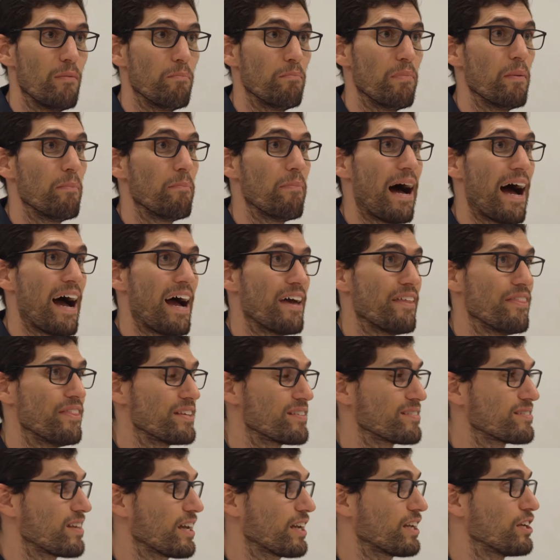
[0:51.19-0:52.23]
but by the
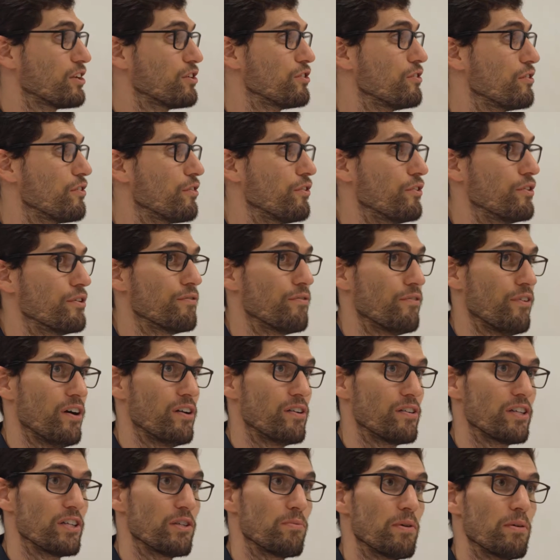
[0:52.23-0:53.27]
2nd or 3rd
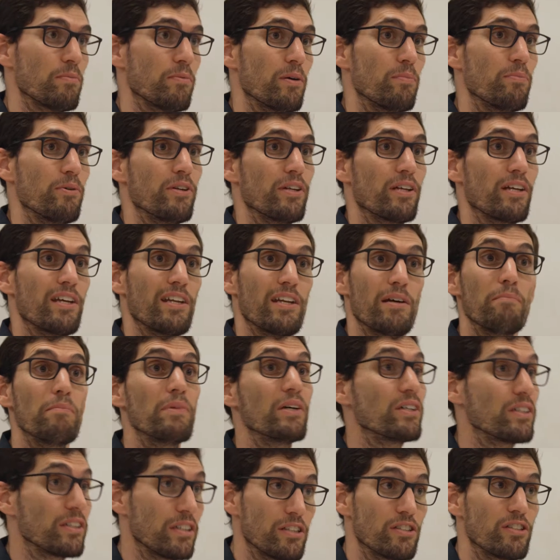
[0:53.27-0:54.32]
fund, these people are putting in $1
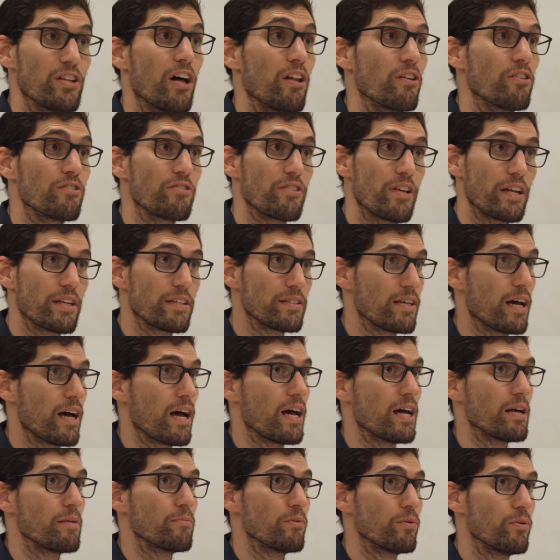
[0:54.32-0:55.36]
million at a
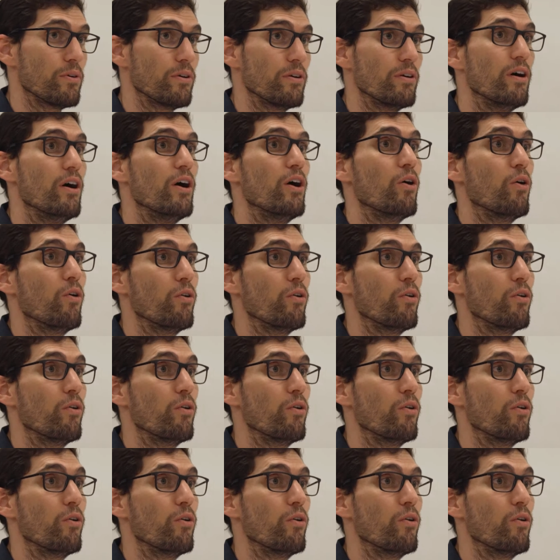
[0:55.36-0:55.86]
time, or